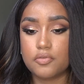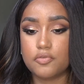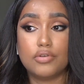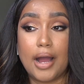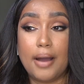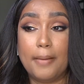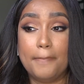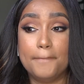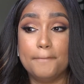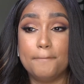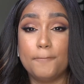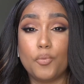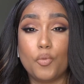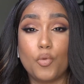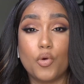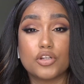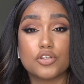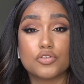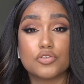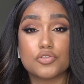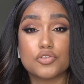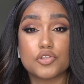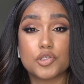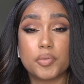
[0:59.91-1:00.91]
I'm one
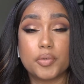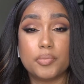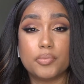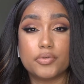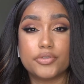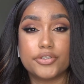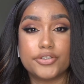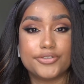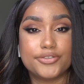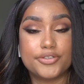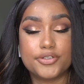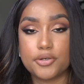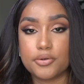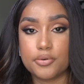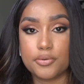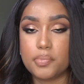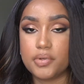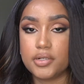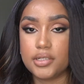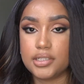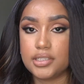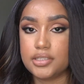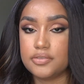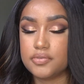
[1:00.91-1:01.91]
of those people that don't
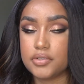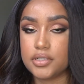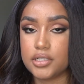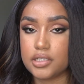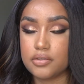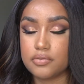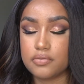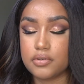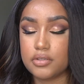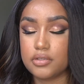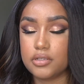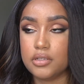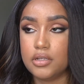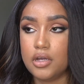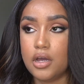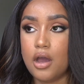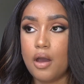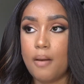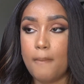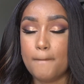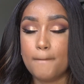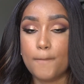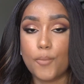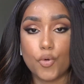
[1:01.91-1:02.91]
believe in giving
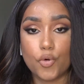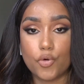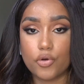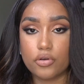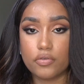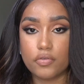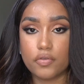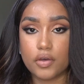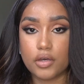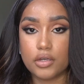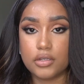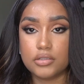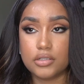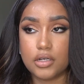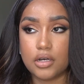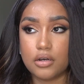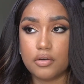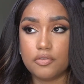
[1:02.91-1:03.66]
more than